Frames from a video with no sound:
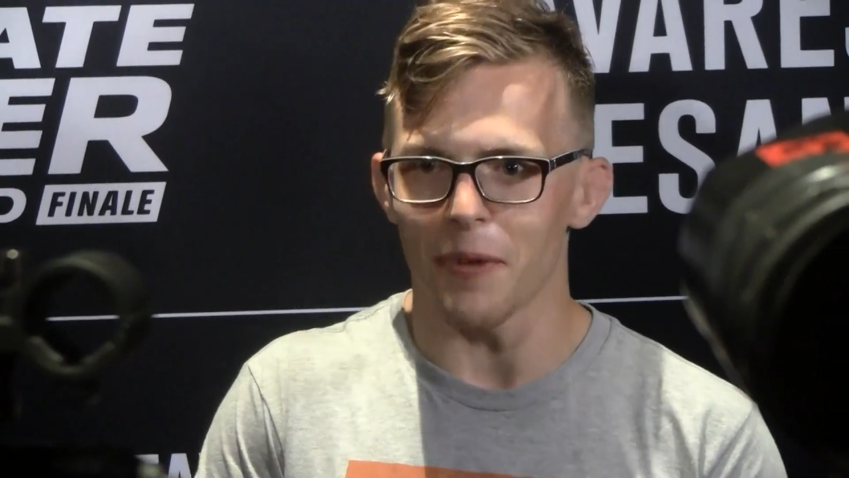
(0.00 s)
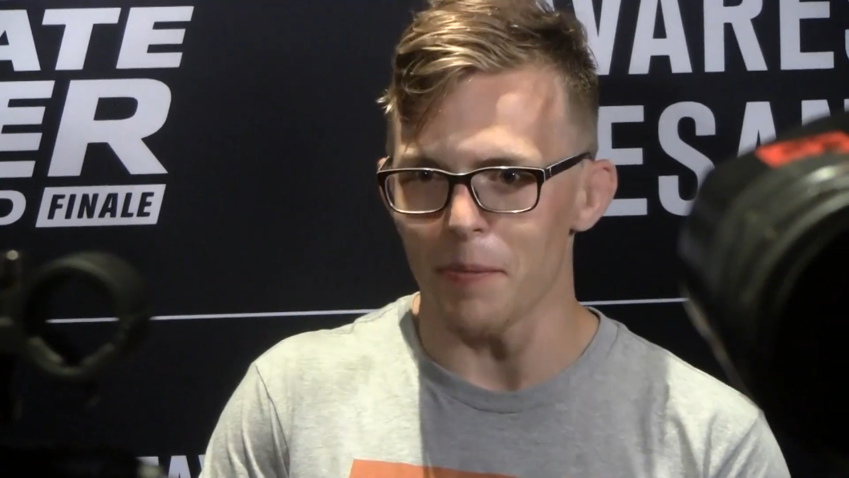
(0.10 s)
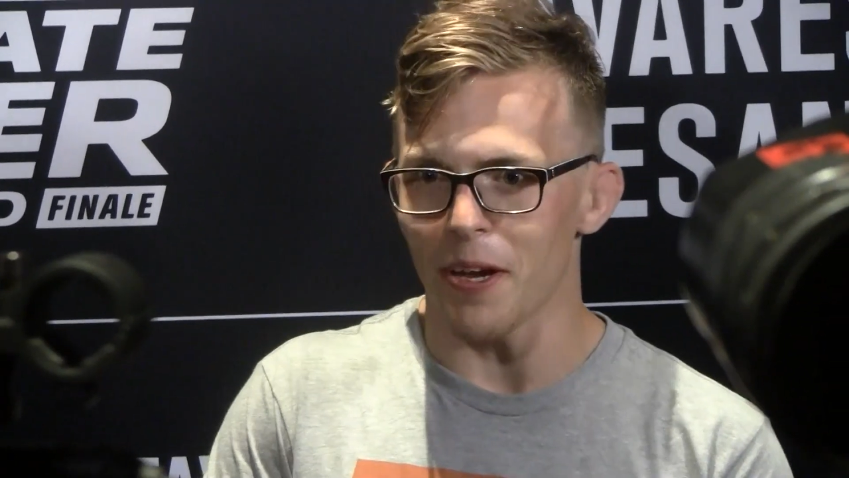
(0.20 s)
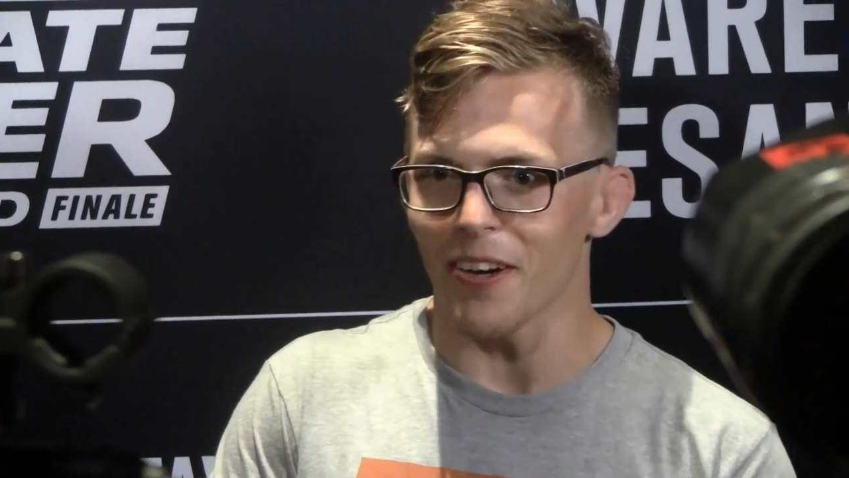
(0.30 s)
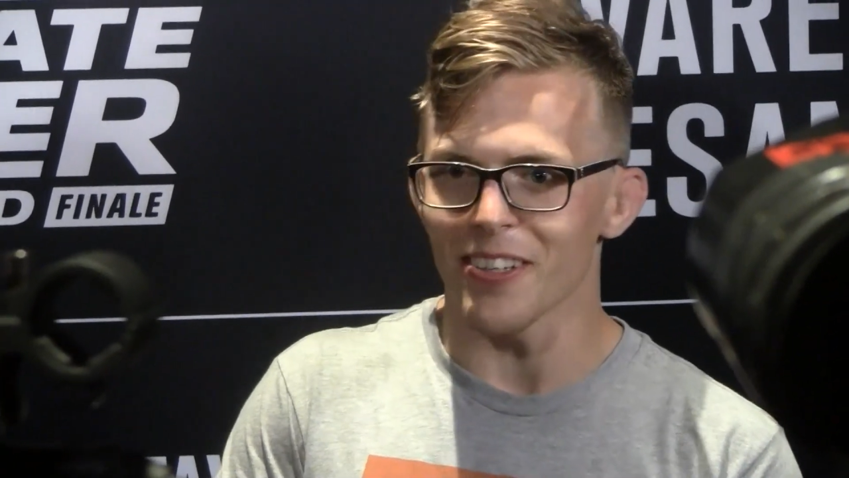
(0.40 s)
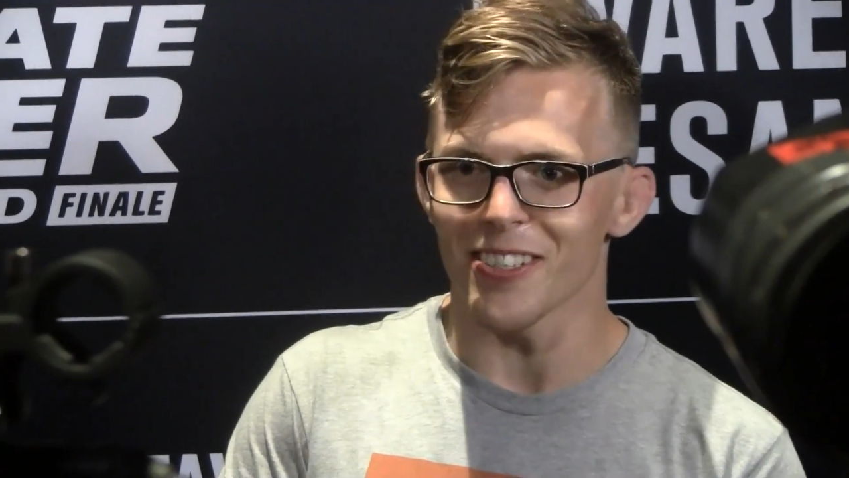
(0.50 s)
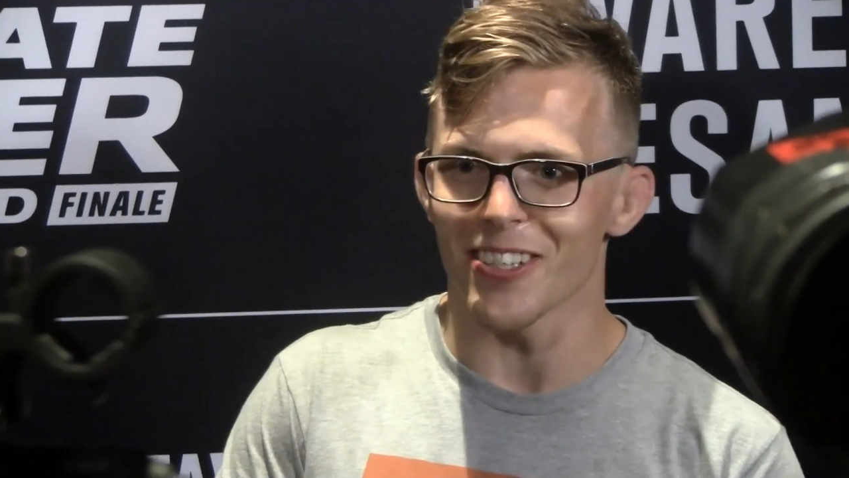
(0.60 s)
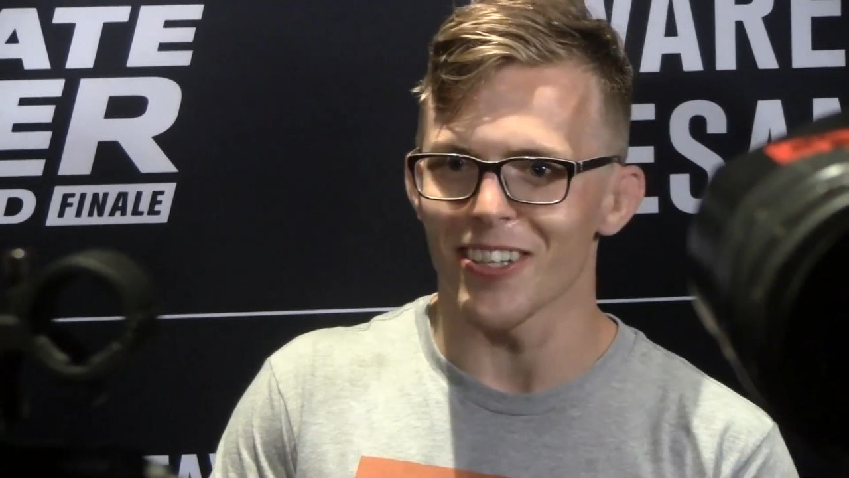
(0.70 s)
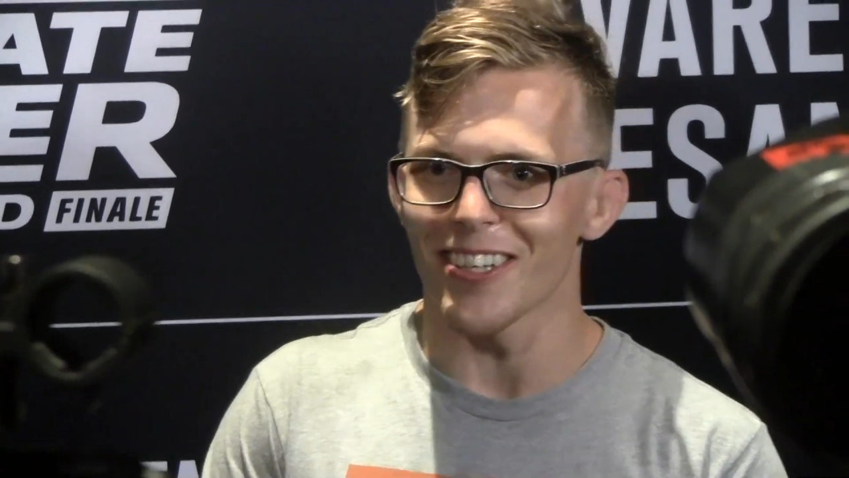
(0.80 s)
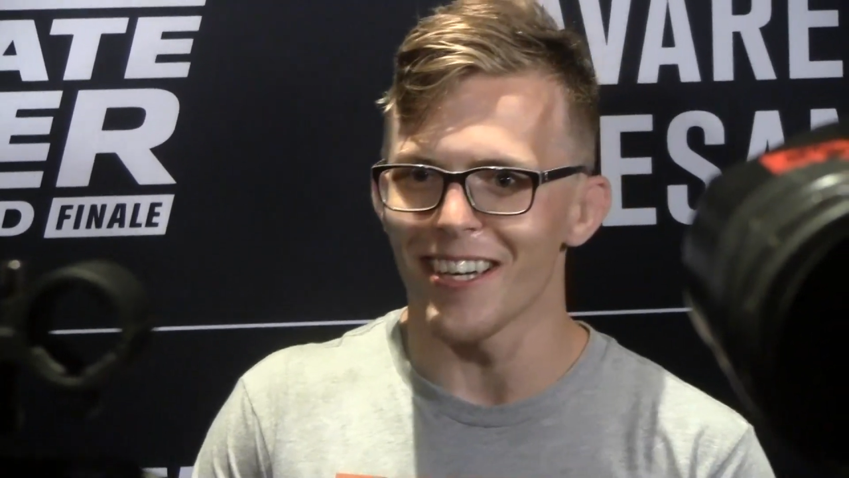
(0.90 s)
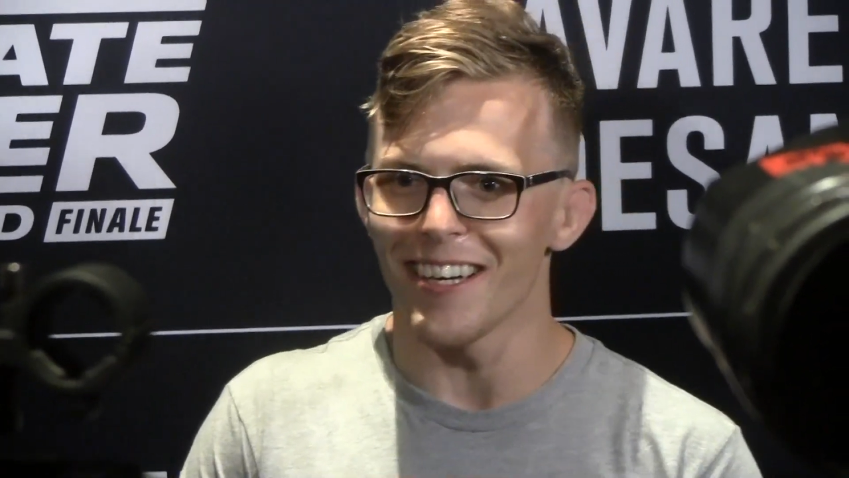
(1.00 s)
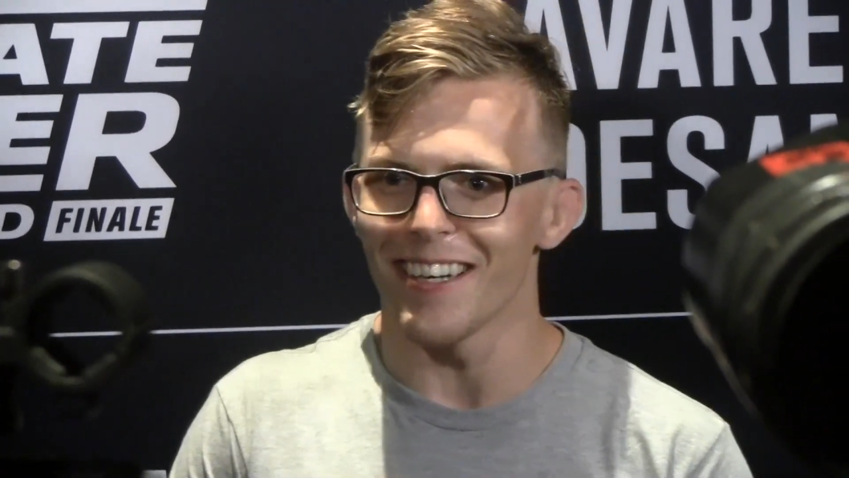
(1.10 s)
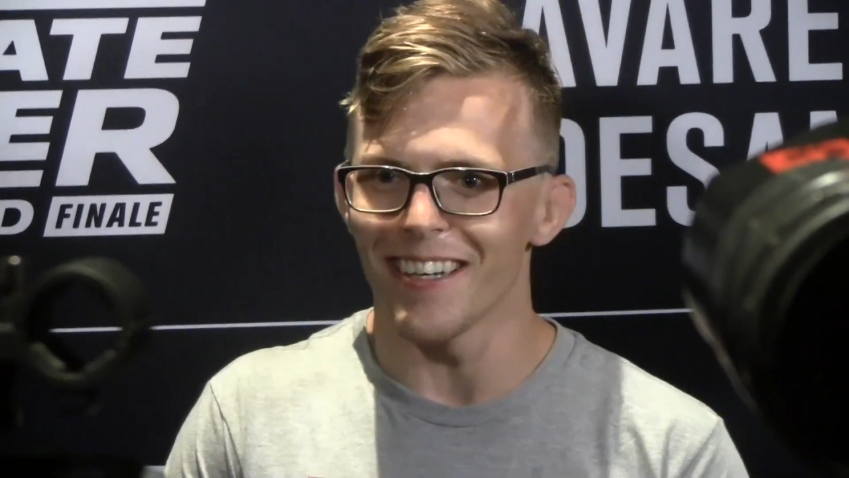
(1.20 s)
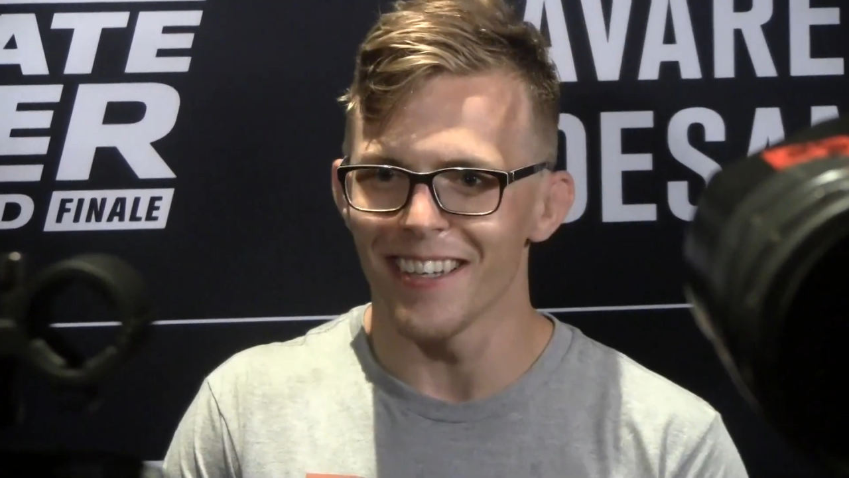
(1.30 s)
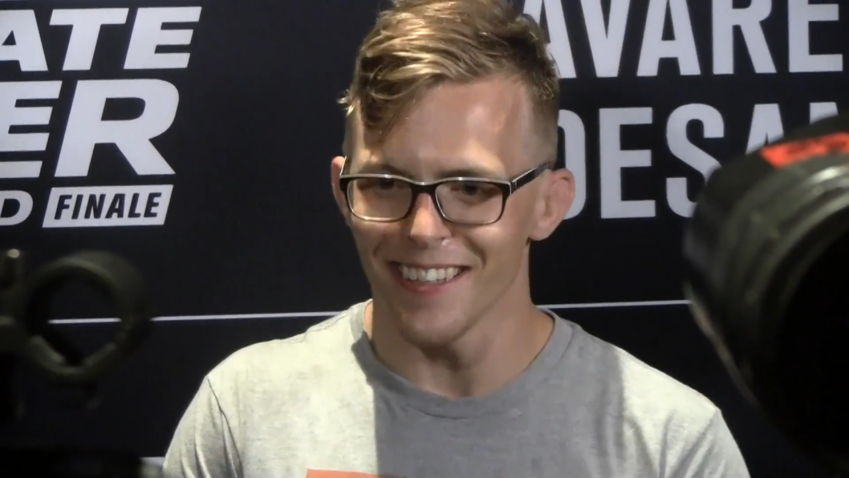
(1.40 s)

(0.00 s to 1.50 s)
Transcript: My parents are